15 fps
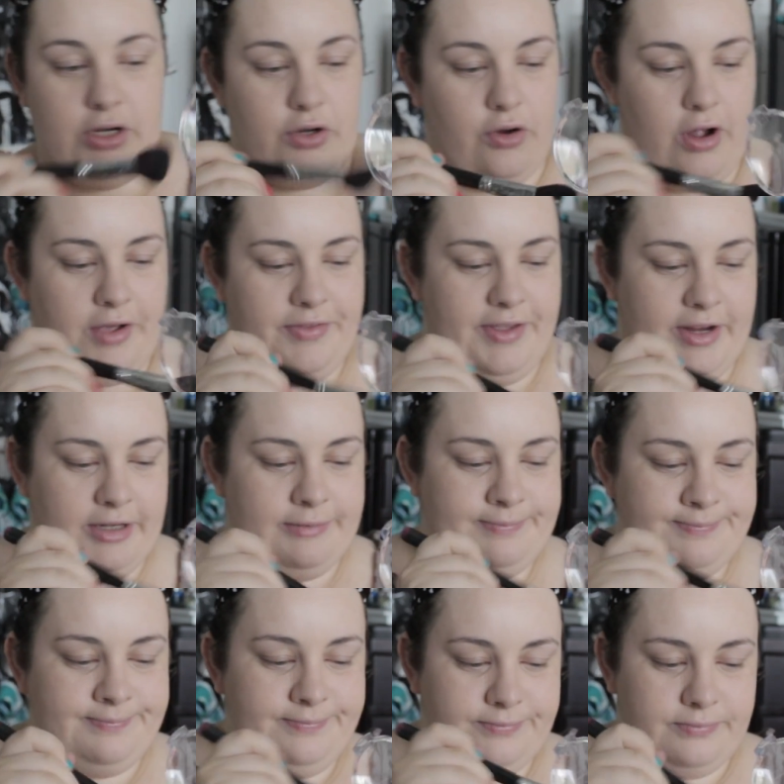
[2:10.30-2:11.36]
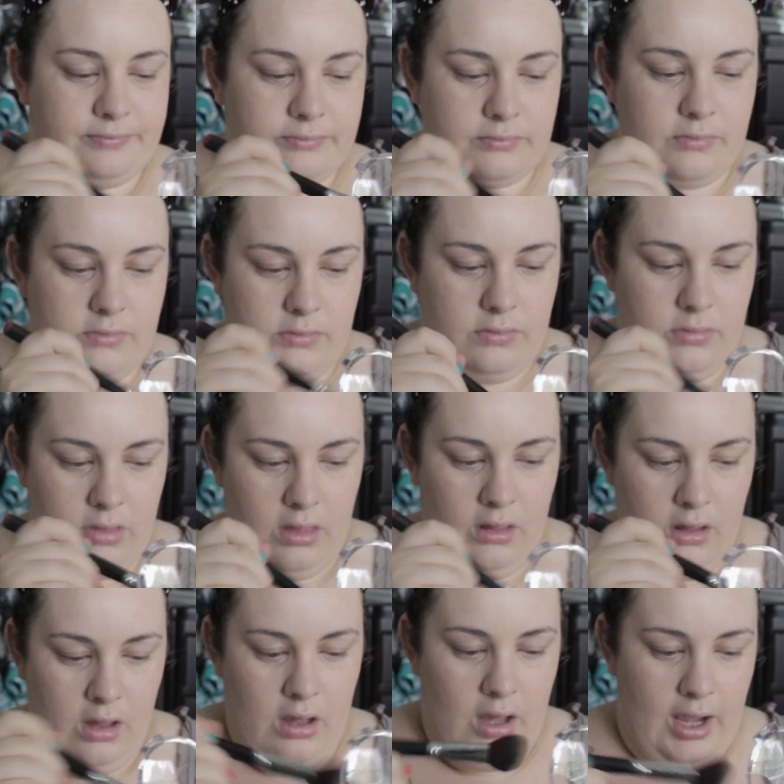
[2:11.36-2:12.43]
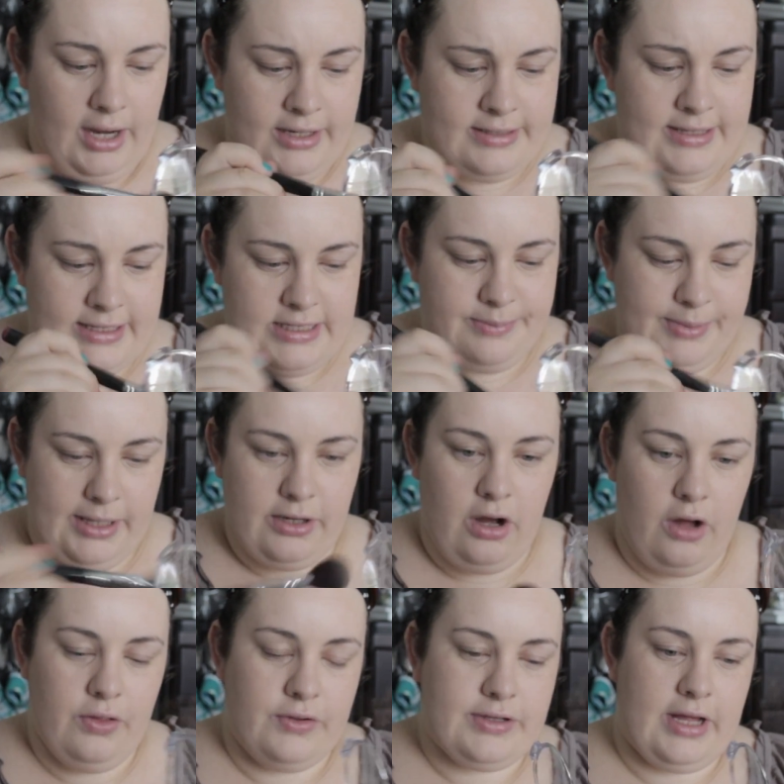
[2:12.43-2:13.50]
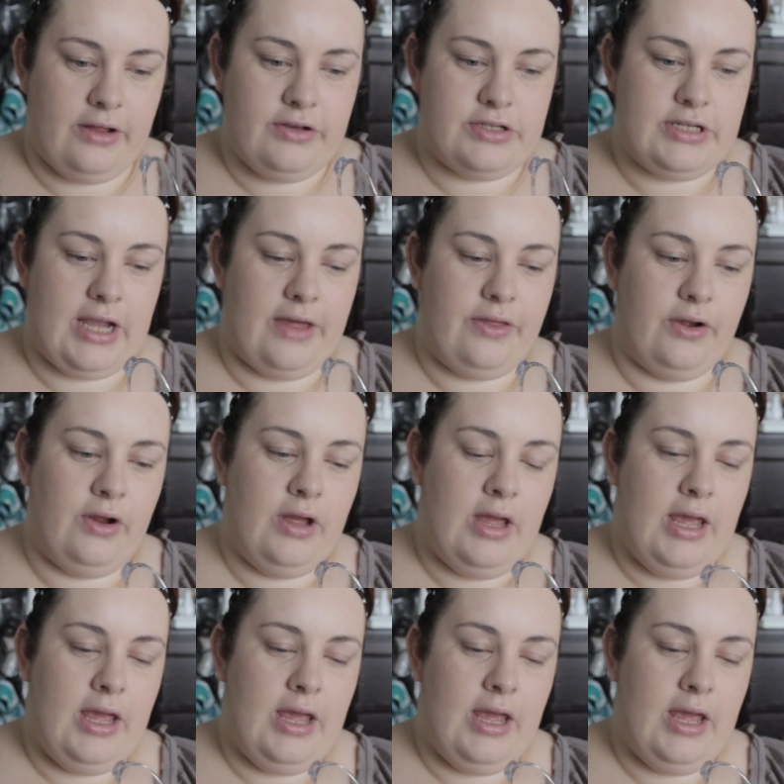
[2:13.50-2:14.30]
written across here. I just like to blend all those colors together.